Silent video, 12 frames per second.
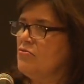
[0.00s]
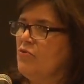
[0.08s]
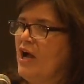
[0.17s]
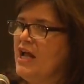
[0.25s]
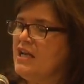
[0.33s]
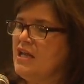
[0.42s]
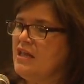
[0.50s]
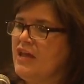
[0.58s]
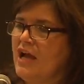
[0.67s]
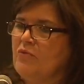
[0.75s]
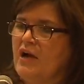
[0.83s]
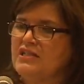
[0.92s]
when
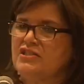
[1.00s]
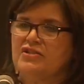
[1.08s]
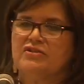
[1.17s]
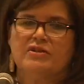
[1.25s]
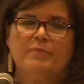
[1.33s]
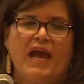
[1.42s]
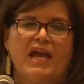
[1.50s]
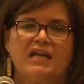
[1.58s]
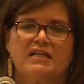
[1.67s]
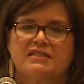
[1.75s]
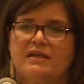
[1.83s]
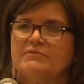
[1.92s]
they went to the
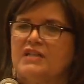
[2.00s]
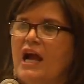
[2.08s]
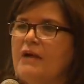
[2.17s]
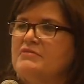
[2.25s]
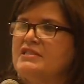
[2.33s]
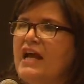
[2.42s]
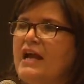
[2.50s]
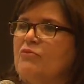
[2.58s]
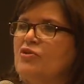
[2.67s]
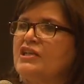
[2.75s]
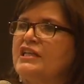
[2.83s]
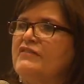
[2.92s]
bank, sometimes they
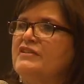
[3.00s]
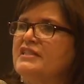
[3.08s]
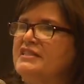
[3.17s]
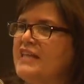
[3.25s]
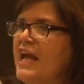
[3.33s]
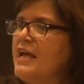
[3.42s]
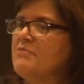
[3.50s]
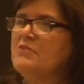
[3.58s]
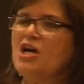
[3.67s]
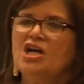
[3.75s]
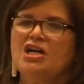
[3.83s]
weren't given the same,